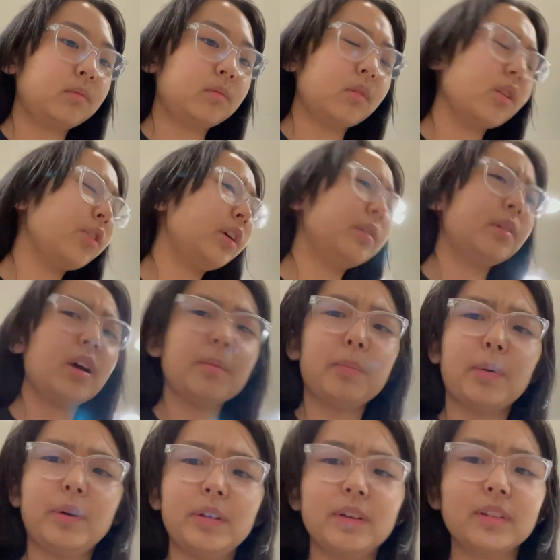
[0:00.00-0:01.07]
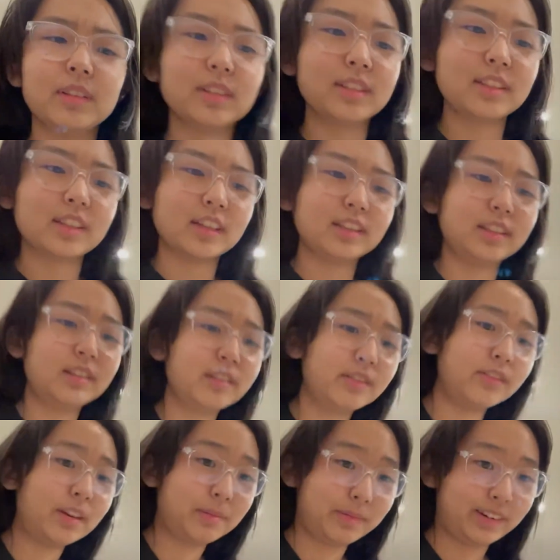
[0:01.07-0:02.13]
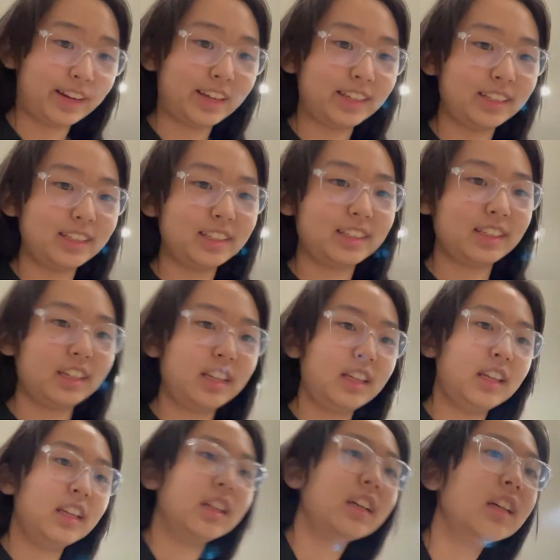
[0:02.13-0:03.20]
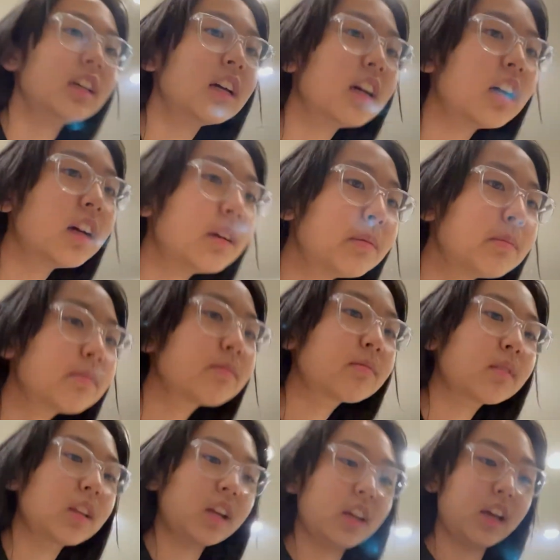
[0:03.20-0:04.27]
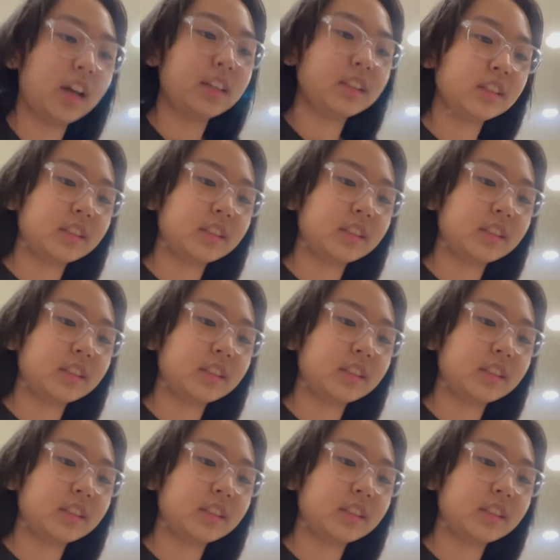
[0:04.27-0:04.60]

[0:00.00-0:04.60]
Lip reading: or not boil, start to vaporize. It hasn't